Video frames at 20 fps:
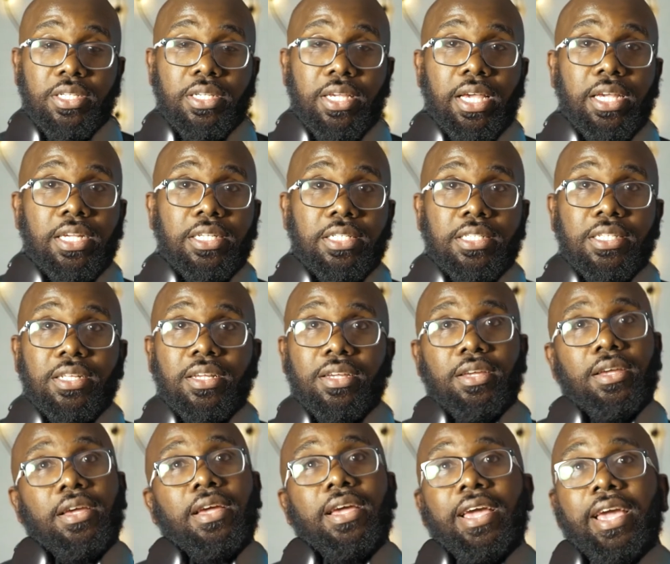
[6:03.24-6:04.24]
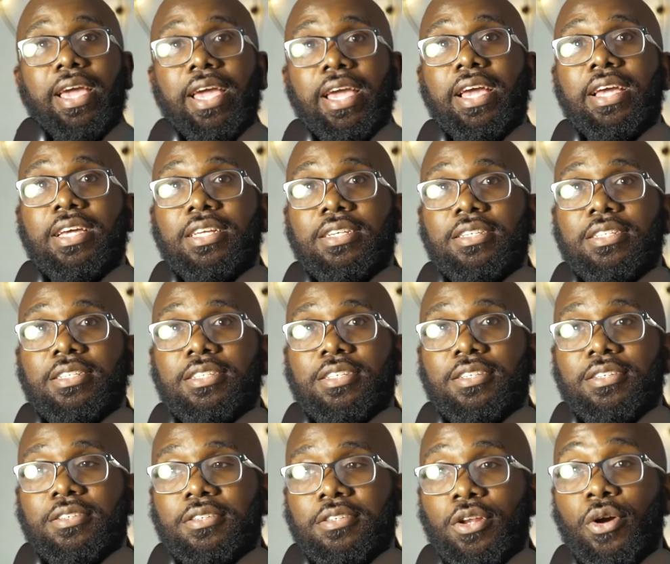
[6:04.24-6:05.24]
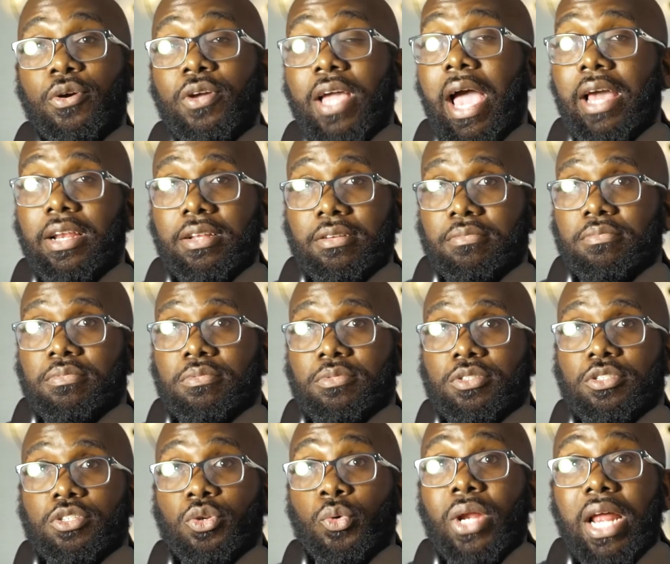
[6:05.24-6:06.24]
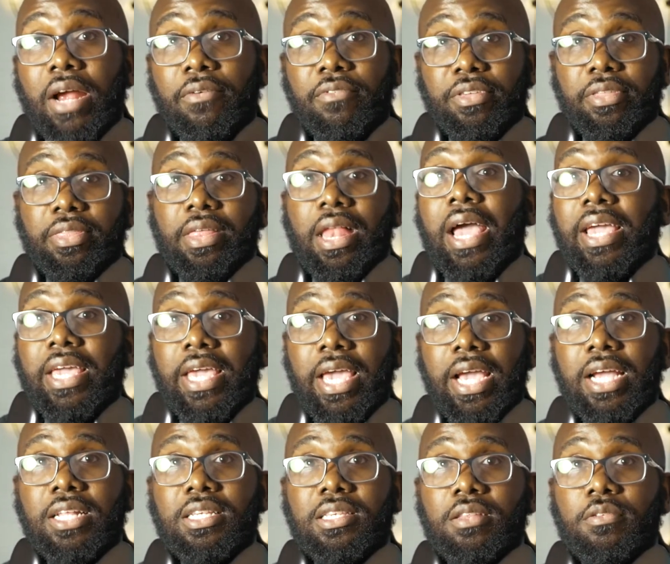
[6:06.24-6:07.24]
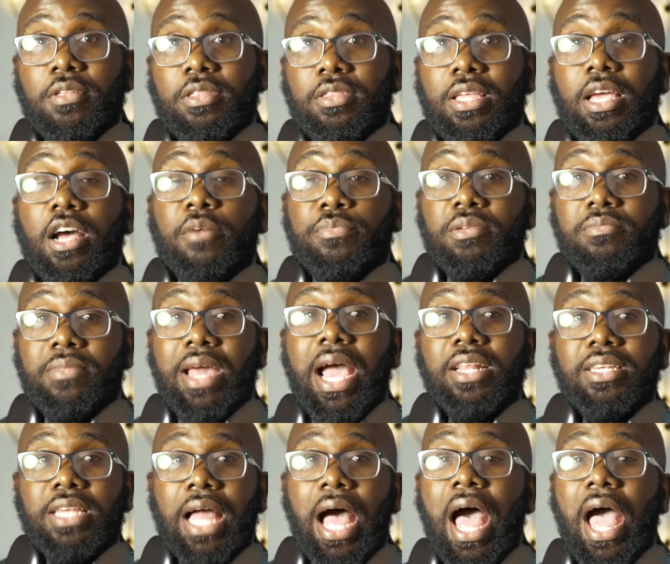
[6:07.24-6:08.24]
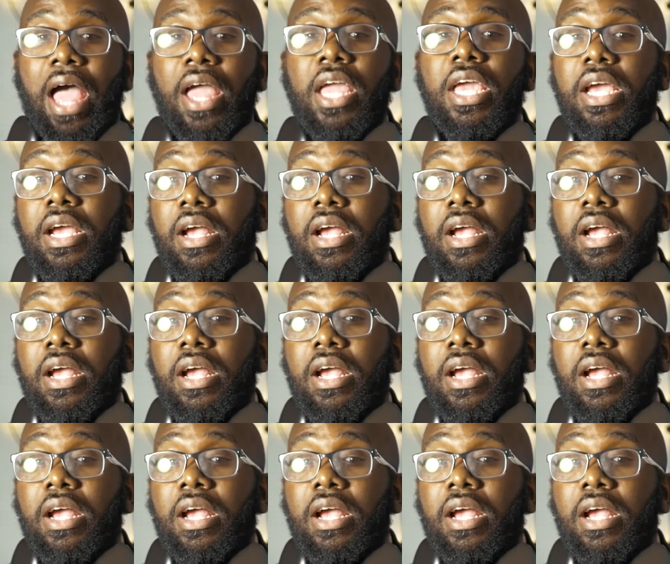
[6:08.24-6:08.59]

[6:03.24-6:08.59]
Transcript: case and, you know, kind of doing everything that I can to help them not die.